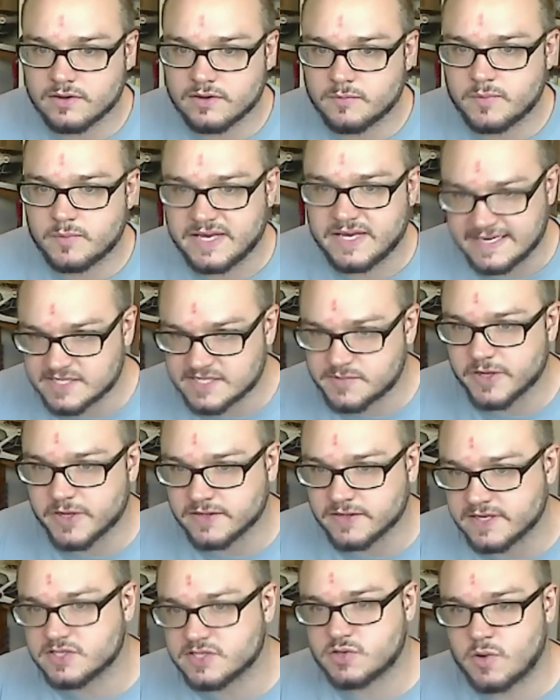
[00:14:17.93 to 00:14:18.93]

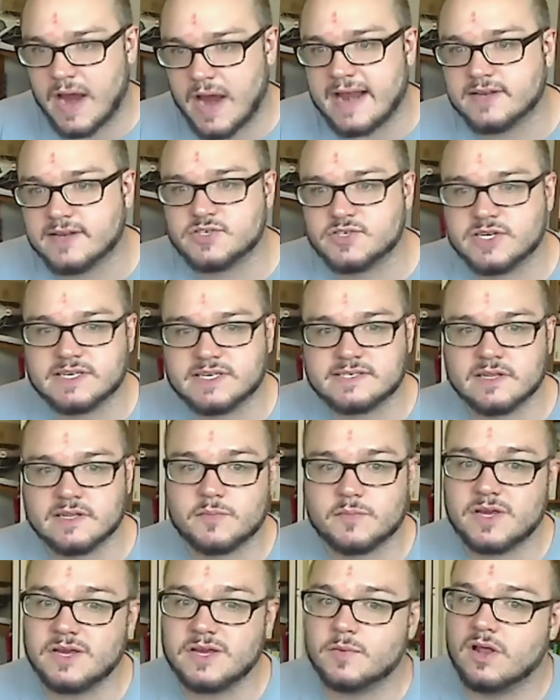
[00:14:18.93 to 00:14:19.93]
peace-building strategies, and the
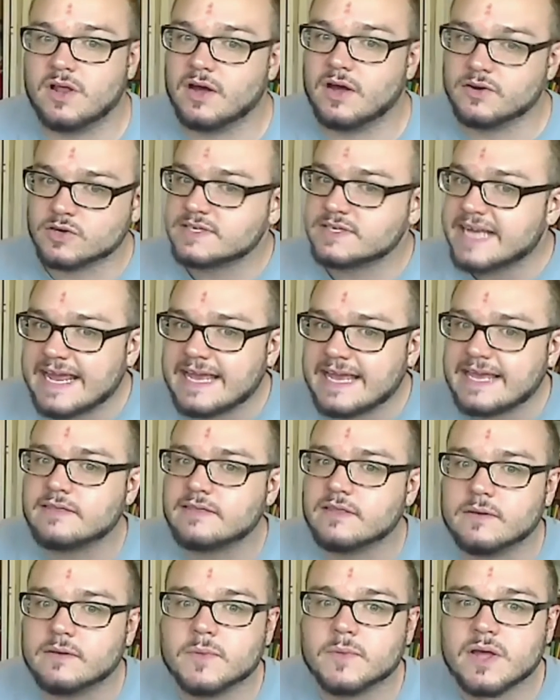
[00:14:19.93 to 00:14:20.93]
people undertaking
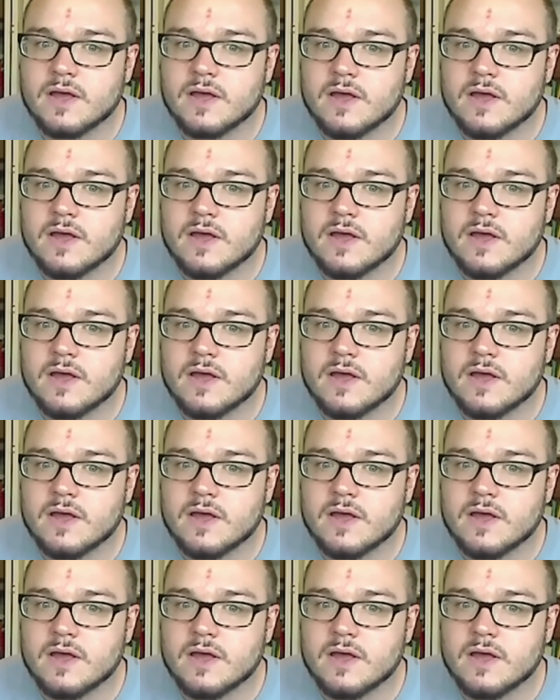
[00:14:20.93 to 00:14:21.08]
them